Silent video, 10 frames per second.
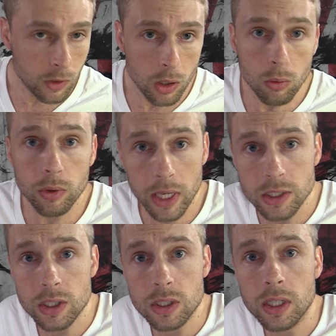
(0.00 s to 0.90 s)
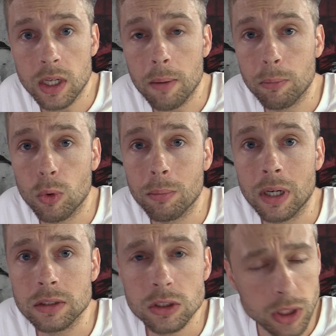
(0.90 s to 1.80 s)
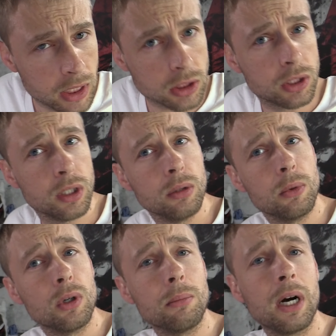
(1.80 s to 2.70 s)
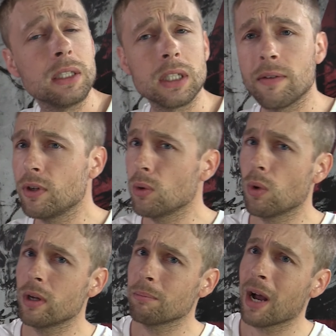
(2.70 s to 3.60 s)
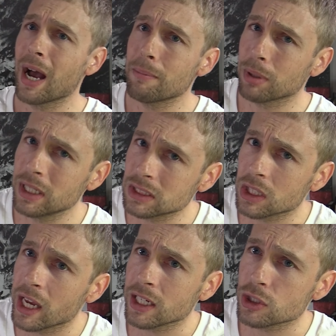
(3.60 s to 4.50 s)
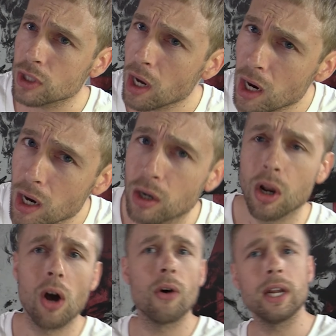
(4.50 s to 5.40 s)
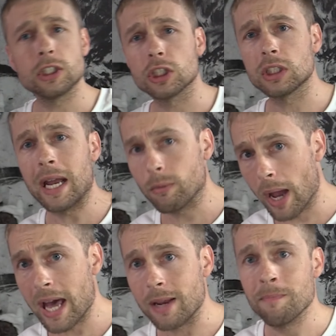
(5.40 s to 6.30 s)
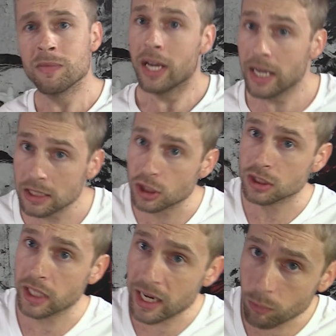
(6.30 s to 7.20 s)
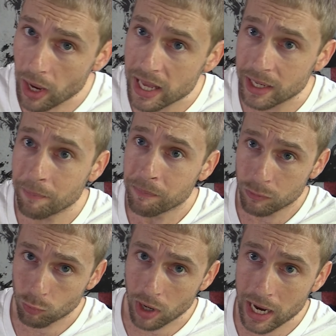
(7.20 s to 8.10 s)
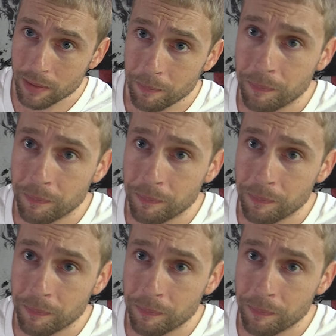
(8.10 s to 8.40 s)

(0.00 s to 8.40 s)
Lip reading: well, they just need a couple more months. Just 2 more months, if you wouldn't mind. Please and thank you, sir. Lord, it just ain't ready. It just ain't ready. Right?